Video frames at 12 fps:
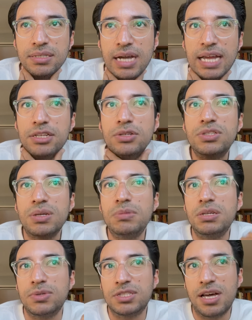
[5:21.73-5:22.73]
I knew
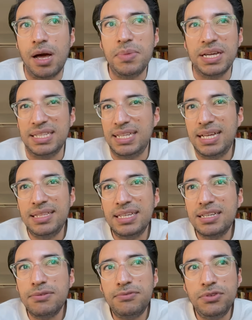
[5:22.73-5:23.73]
something was coming. And then I
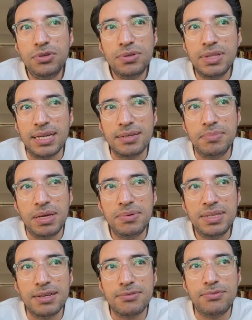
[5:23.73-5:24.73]
think a few, like
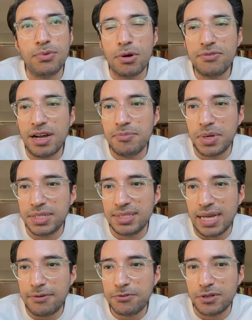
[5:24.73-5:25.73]
maybe like four or five months
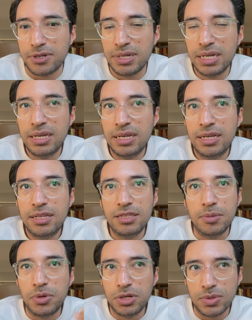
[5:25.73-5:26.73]
after
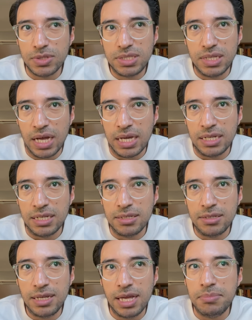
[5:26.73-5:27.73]
the book was
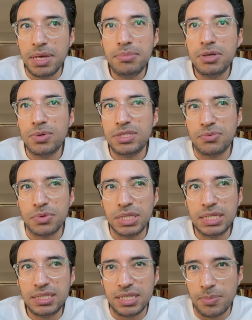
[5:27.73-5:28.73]
done, and maybe it wasn't
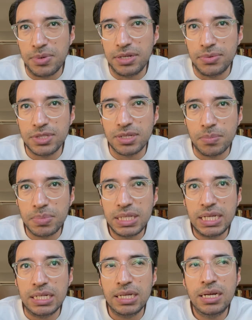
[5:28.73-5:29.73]
released yet, but it was
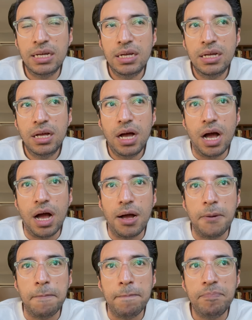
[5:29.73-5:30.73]
complete.
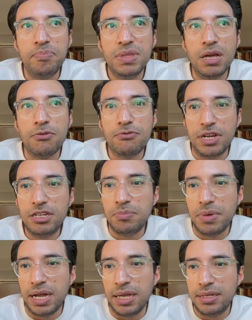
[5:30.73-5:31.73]
Um, a friend of
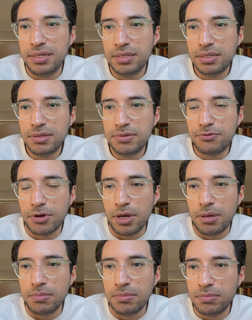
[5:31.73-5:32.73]
mine
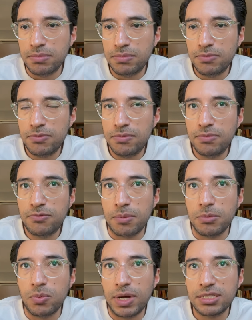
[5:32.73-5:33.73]
from
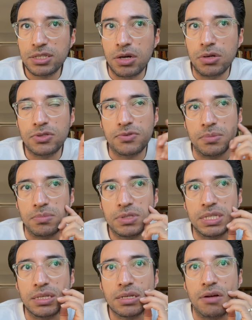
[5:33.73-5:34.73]
from the West Coast, from
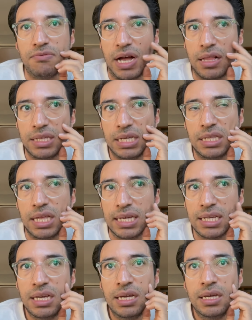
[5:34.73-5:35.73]
Silicon Valley, he like